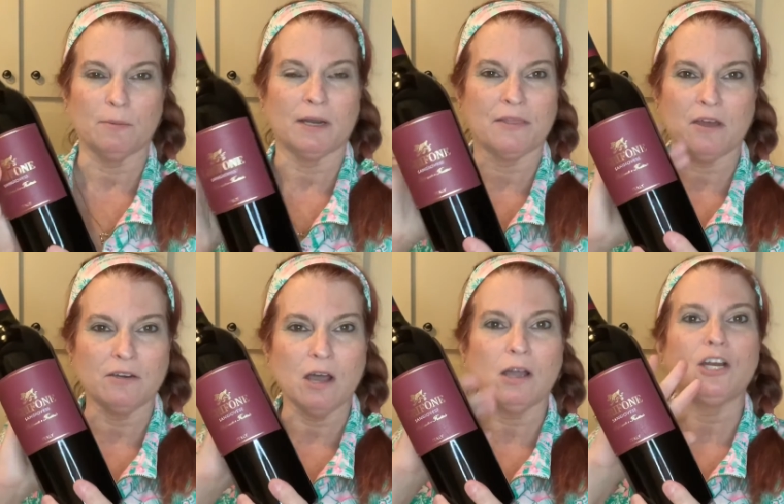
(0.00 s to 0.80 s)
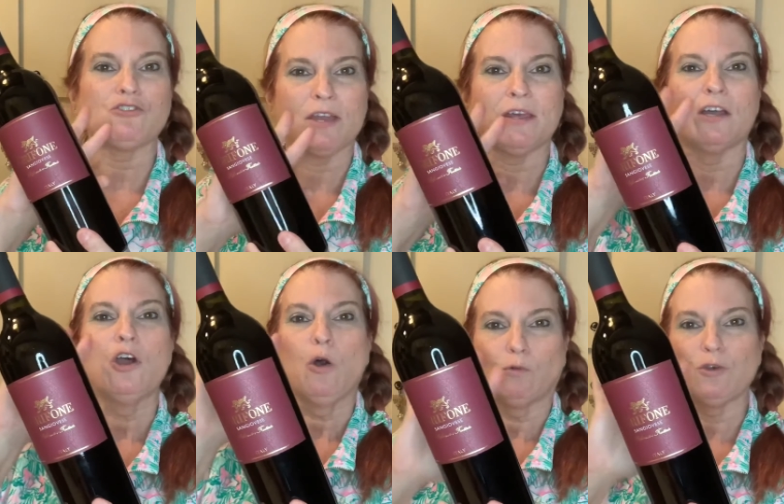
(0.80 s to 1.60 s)
but I thought, no, I'm gonna try the
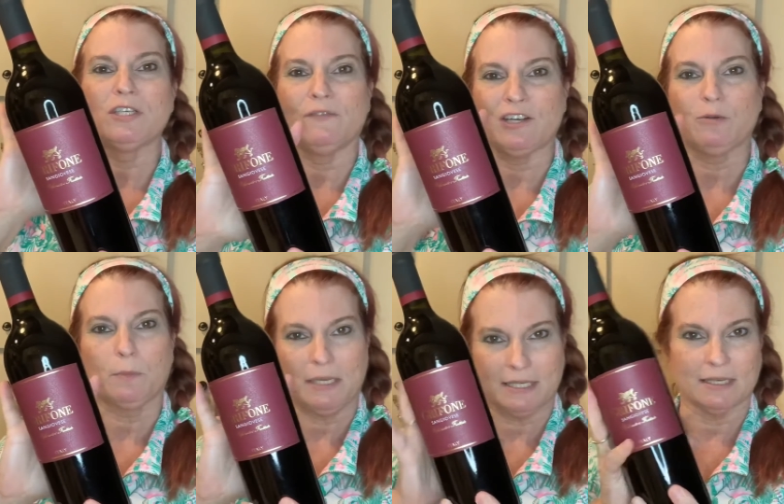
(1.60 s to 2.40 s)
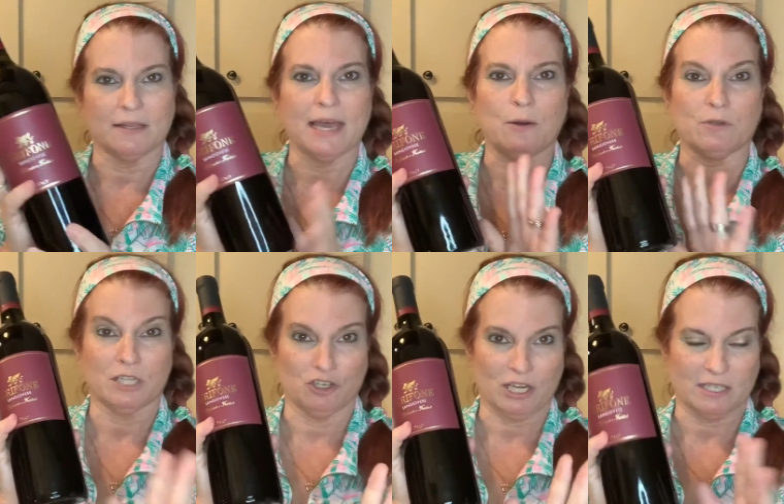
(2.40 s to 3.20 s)
roasted vegetable pizza that was
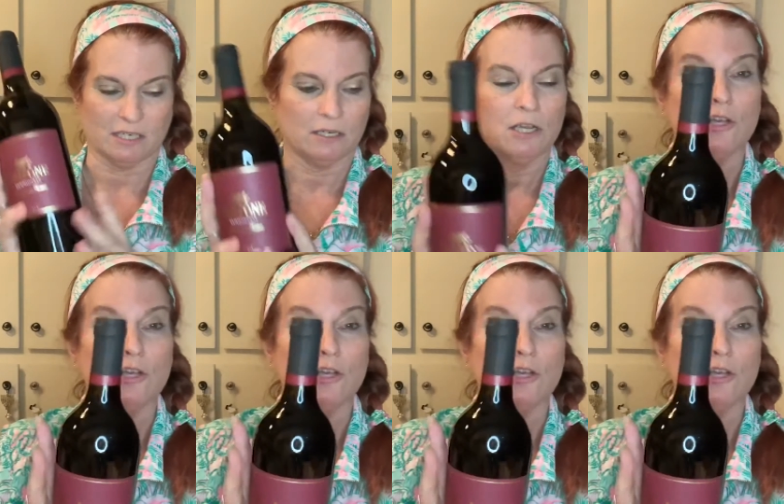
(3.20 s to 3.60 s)
suggested.